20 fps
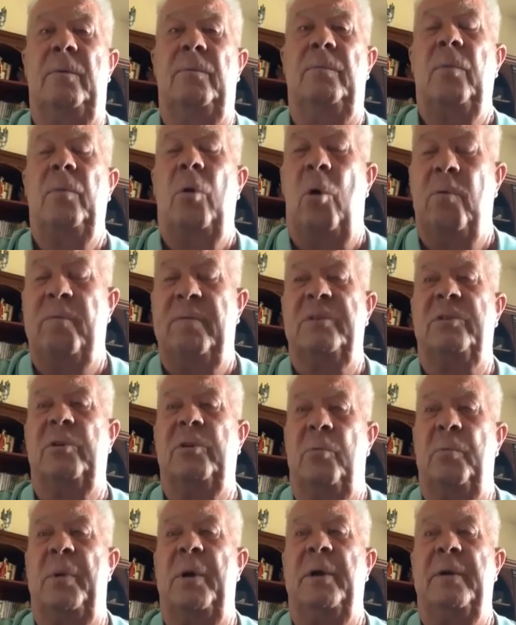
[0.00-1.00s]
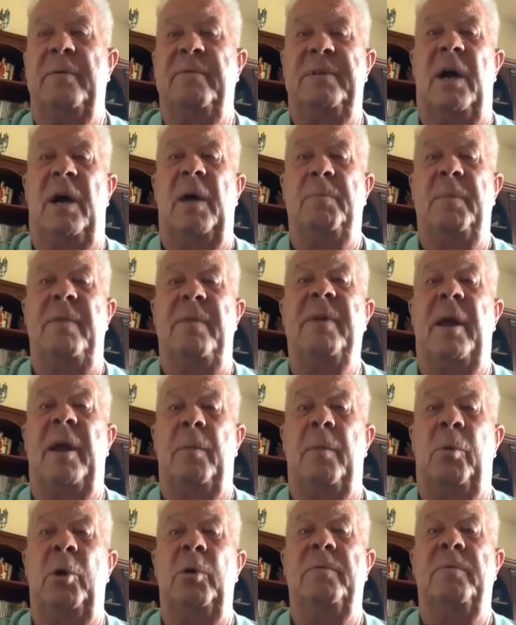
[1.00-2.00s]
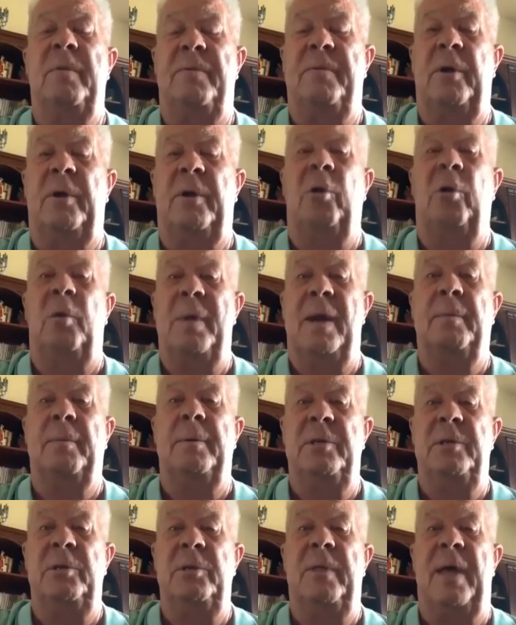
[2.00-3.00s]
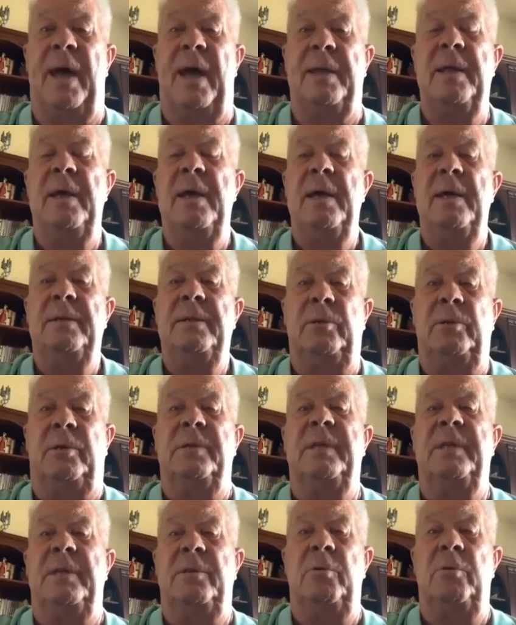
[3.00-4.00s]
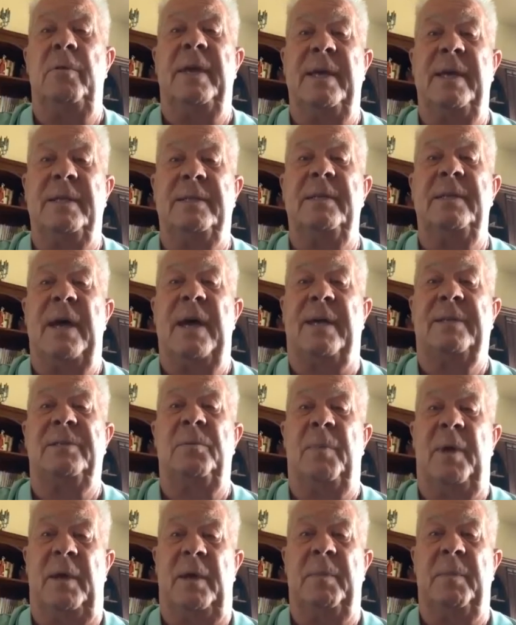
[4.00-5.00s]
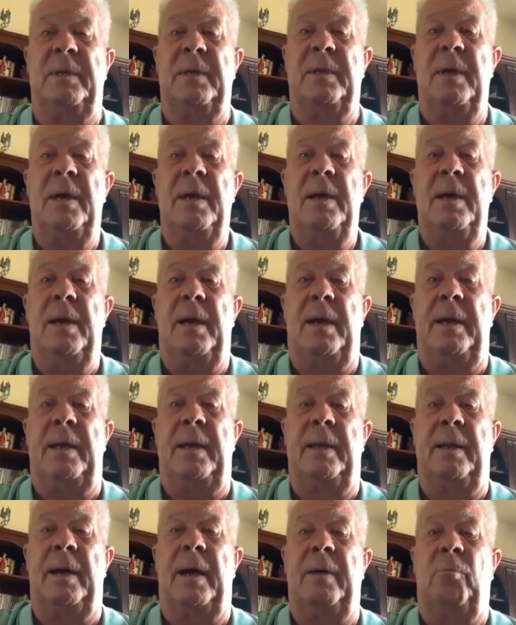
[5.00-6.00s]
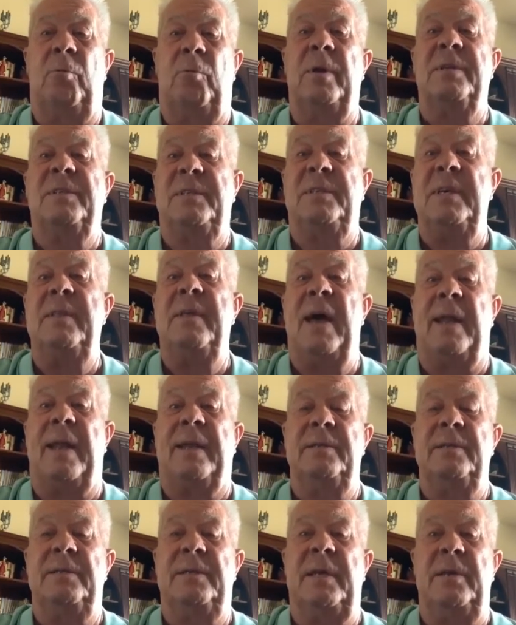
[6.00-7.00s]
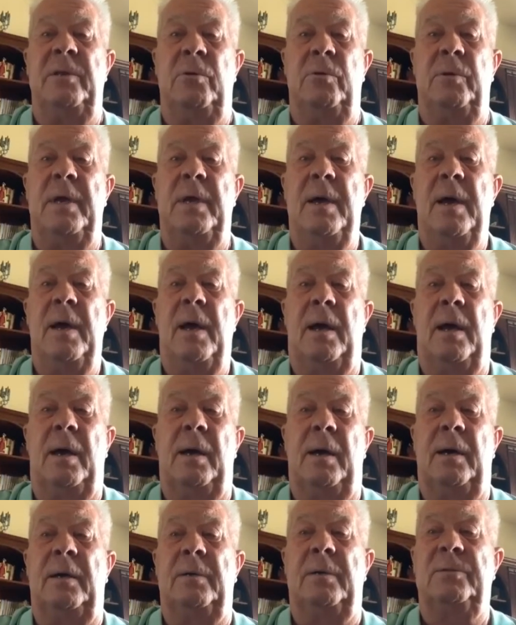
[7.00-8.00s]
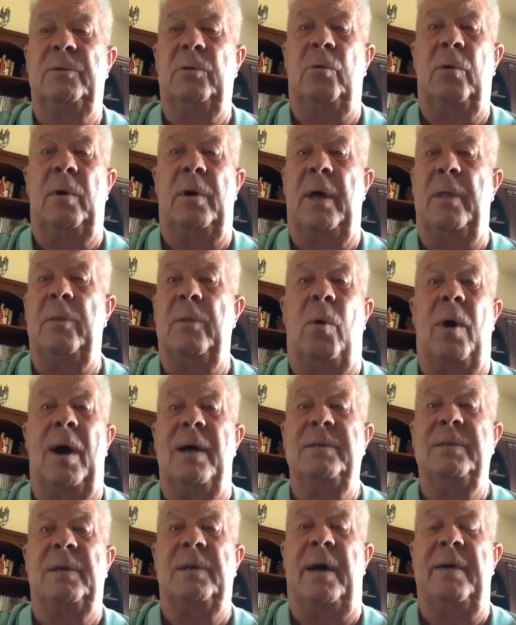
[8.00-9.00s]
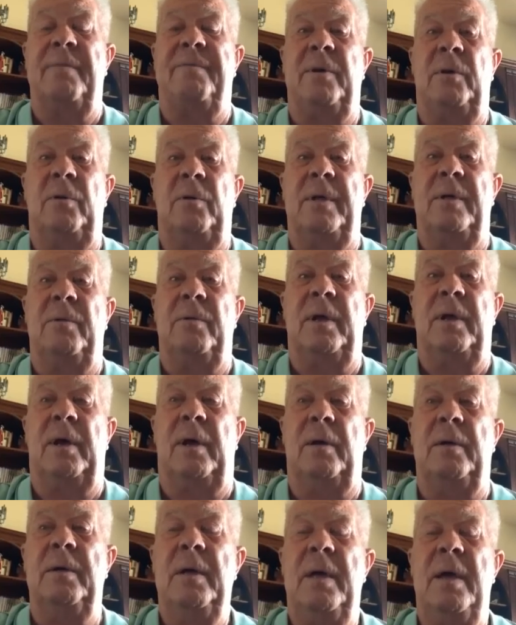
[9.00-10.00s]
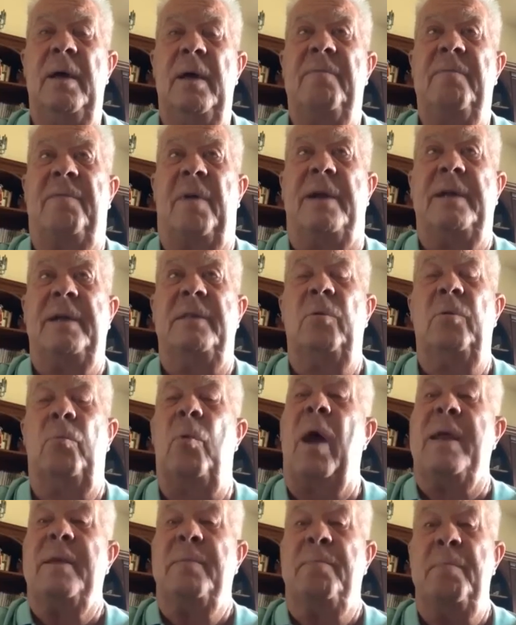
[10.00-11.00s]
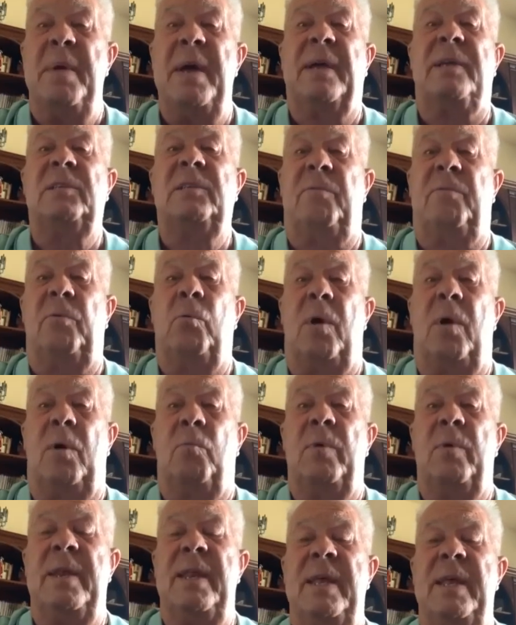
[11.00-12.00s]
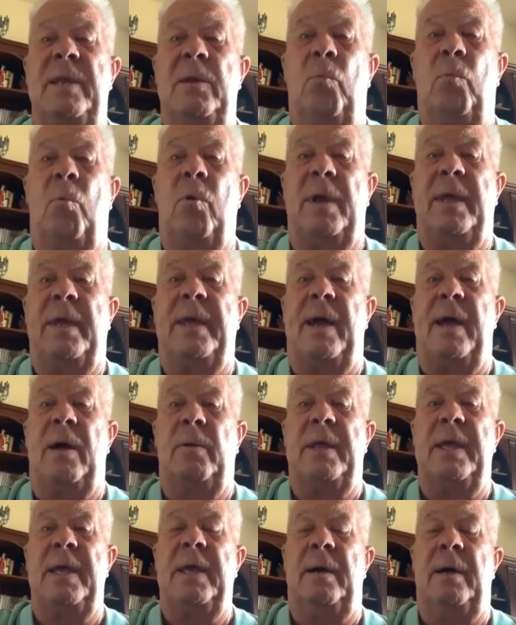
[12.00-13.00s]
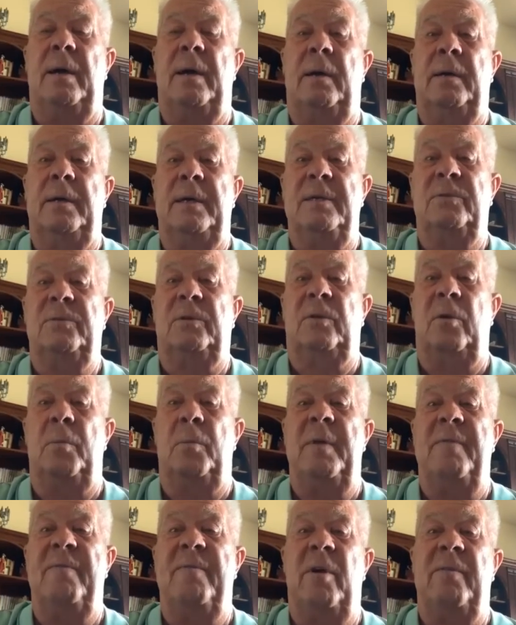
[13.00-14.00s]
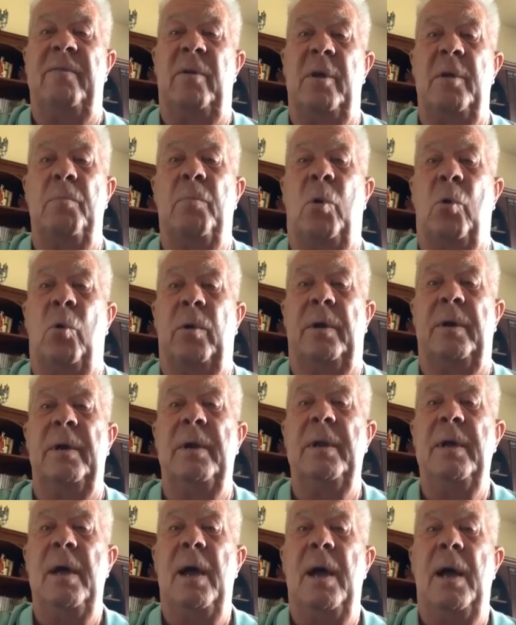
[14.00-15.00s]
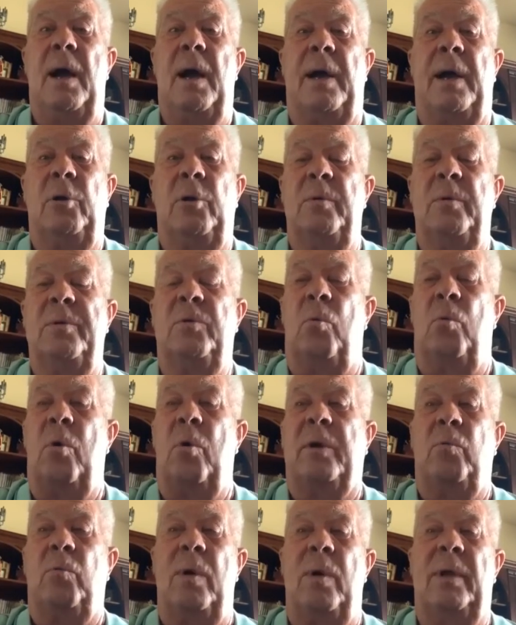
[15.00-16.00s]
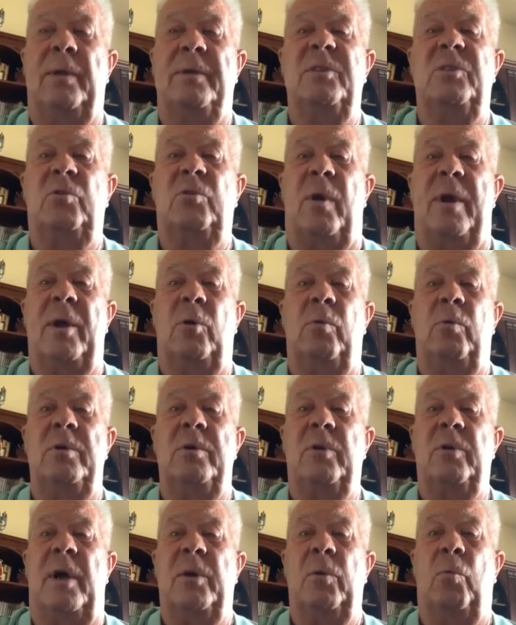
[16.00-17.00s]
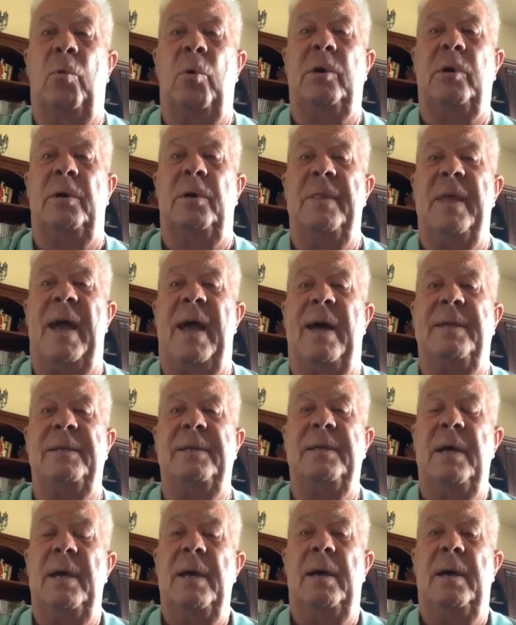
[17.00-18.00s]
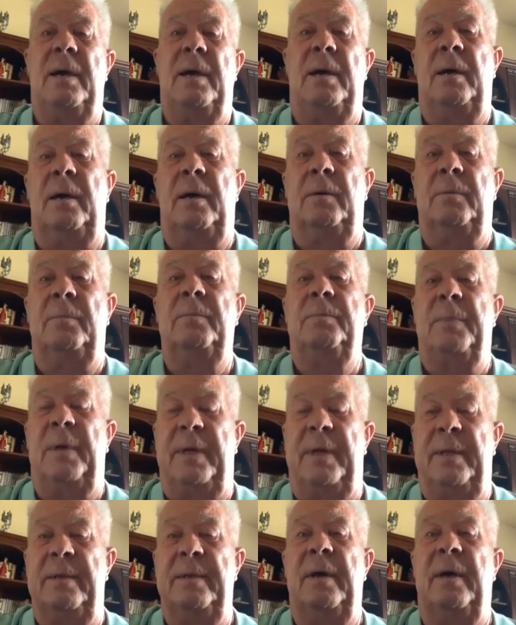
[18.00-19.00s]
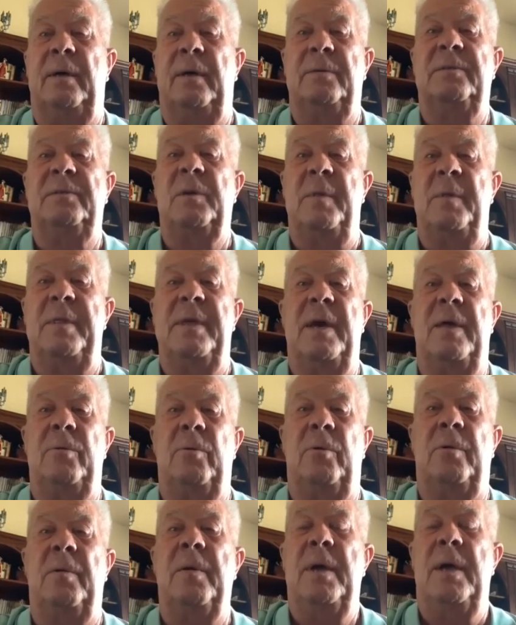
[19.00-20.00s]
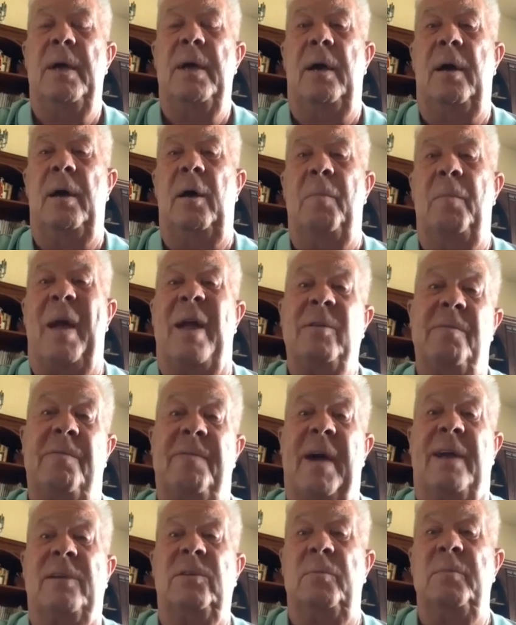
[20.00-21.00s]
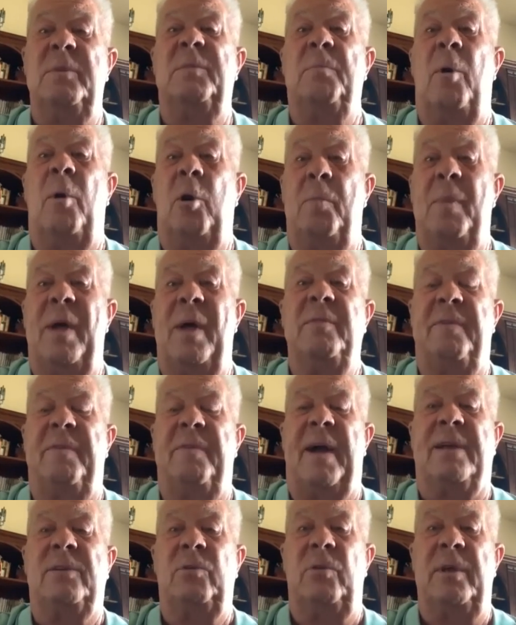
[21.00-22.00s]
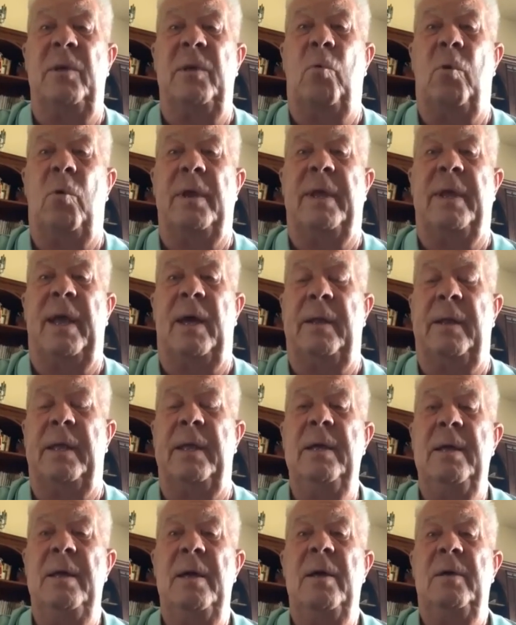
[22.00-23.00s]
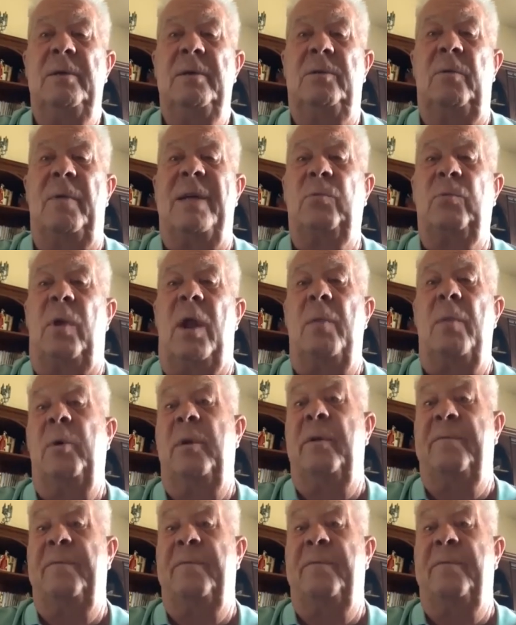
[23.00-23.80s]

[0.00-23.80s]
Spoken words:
over a certain period of time, they've gotta prove that they're gonna be able to do that to continue to get the tax abatement. And I wanna see that continued. So otherwise, I feel that finding the right mix for what we need in Warrick County is gonna be very, very important. I know with the Warrick Wellness Trail, we're trying to work on that and some of the other small manufacturing in Warrick County. So that's what I'm going to